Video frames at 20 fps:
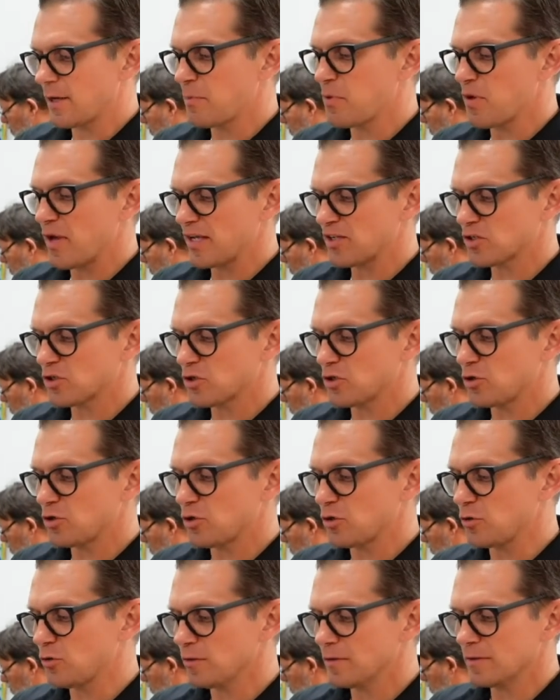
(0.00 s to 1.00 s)

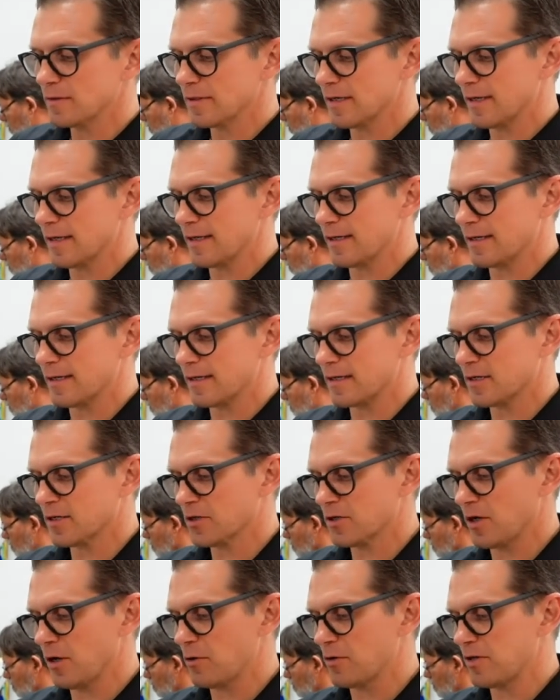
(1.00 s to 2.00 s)
WS2
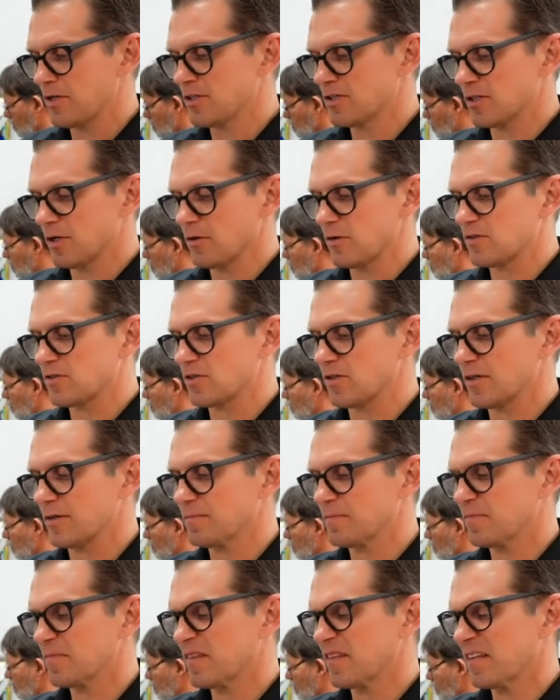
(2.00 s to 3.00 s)
coated, so it's
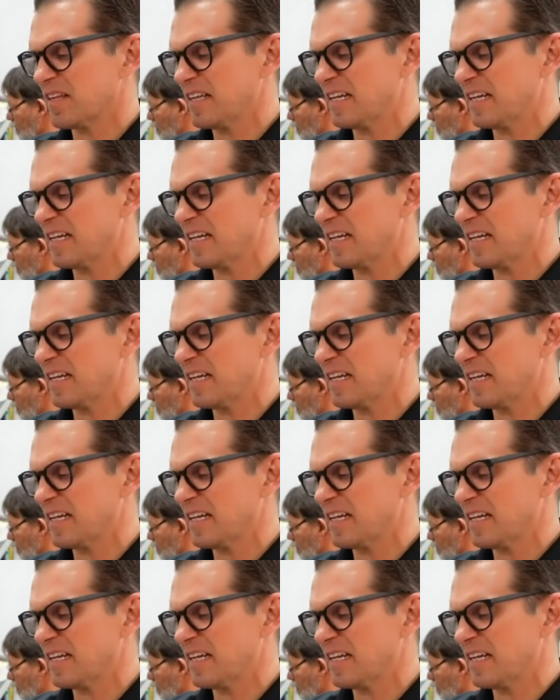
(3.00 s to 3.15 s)
a